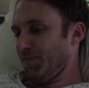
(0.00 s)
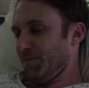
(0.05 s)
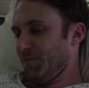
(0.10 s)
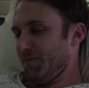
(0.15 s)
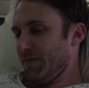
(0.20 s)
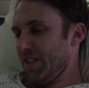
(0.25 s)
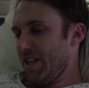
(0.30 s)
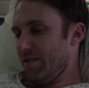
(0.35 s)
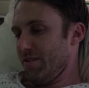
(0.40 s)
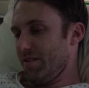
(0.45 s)

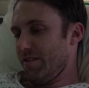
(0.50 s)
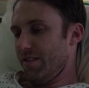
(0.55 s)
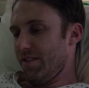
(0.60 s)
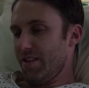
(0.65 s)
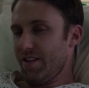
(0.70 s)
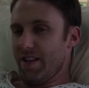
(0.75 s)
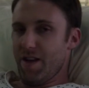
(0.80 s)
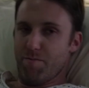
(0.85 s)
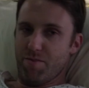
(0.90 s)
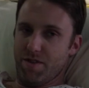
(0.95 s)
That was the thing.
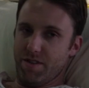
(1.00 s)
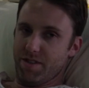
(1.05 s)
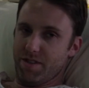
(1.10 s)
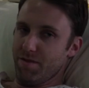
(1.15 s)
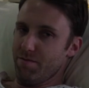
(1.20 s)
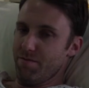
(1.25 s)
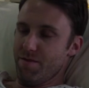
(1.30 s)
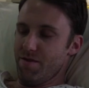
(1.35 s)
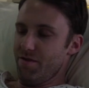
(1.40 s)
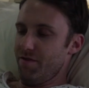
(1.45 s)
That beast could
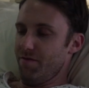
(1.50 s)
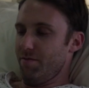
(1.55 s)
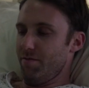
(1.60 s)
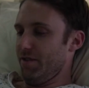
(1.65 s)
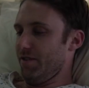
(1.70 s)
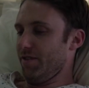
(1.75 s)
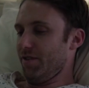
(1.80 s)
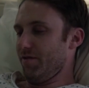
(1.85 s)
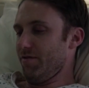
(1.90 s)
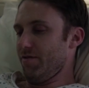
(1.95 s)
move, but
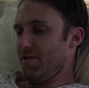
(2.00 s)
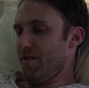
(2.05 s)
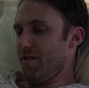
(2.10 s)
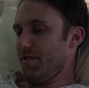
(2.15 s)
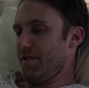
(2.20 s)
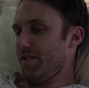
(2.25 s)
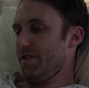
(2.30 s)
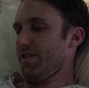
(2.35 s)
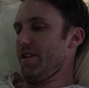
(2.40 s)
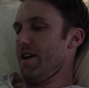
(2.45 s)
took forever to
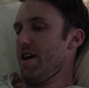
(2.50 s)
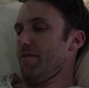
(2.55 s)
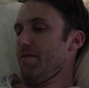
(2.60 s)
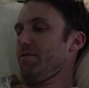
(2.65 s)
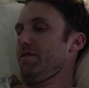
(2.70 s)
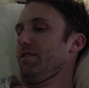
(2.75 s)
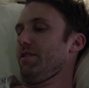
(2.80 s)
stop.